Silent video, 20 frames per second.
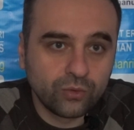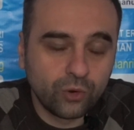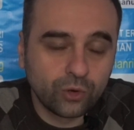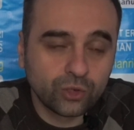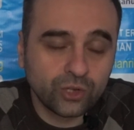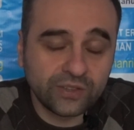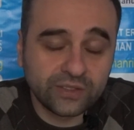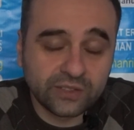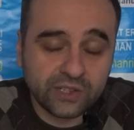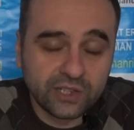
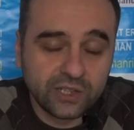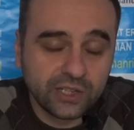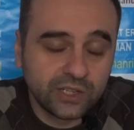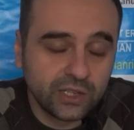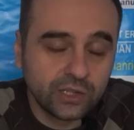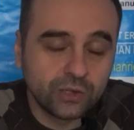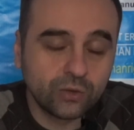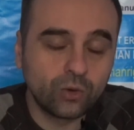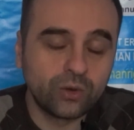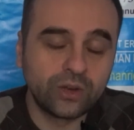just
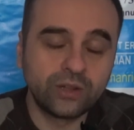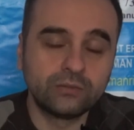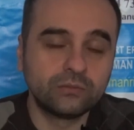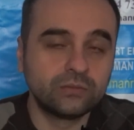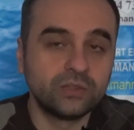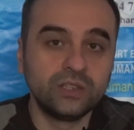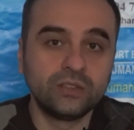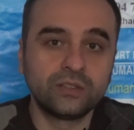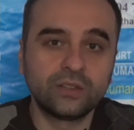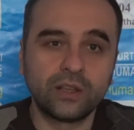clicking on
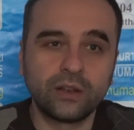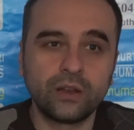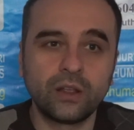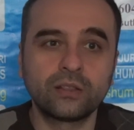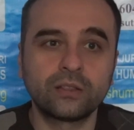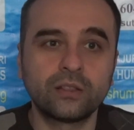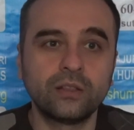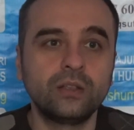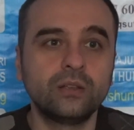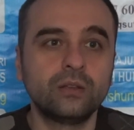an
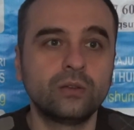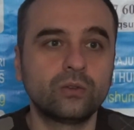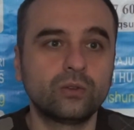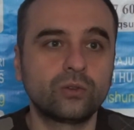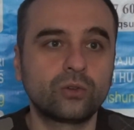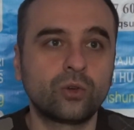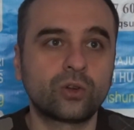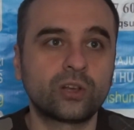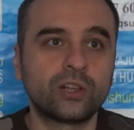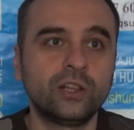internet,
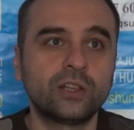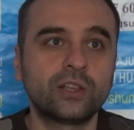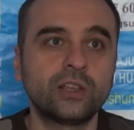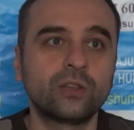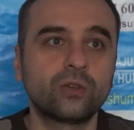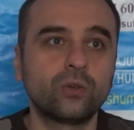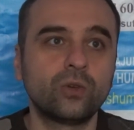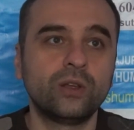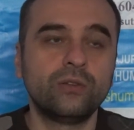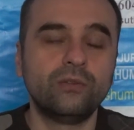
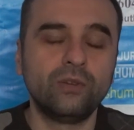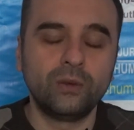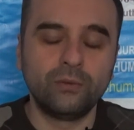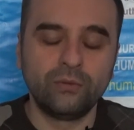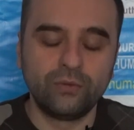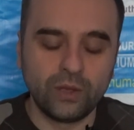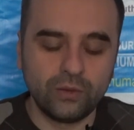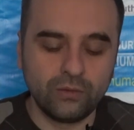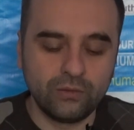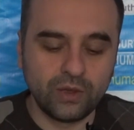clicking on a
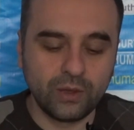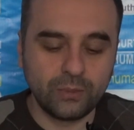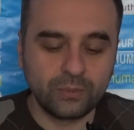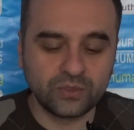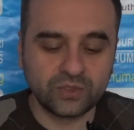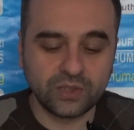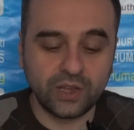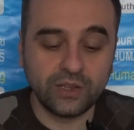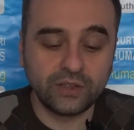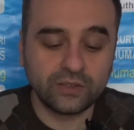
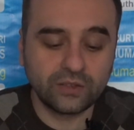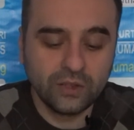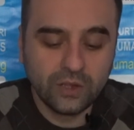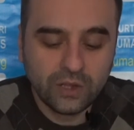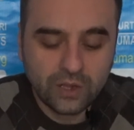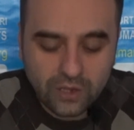website,